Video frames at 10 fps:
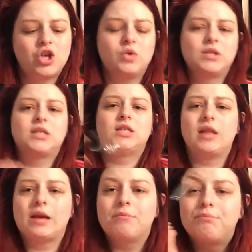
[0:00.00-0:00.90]
use this
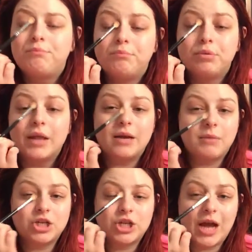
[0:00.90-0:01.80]
to like blend
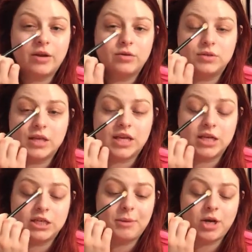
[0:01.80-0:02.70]
my shadows like
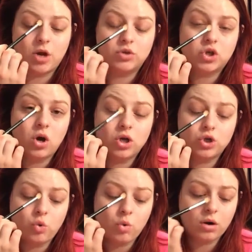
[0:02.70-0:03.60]
into my nose
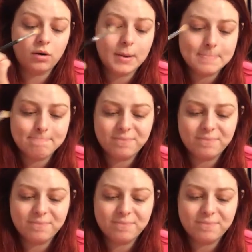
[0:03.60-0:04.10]
contour